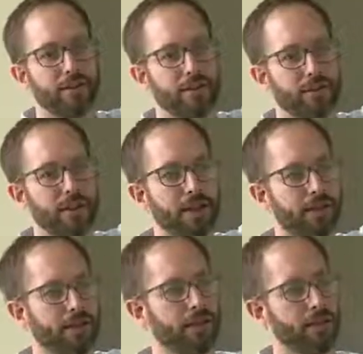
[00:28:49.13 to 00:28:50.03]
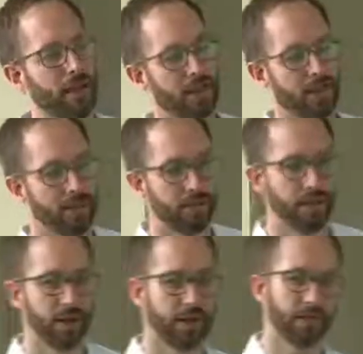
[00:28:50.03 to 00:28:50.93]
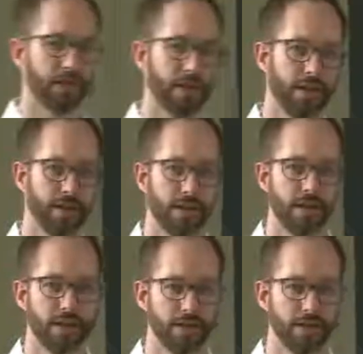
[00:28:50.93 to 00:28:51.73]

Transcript: to explain to you that it's very often the case that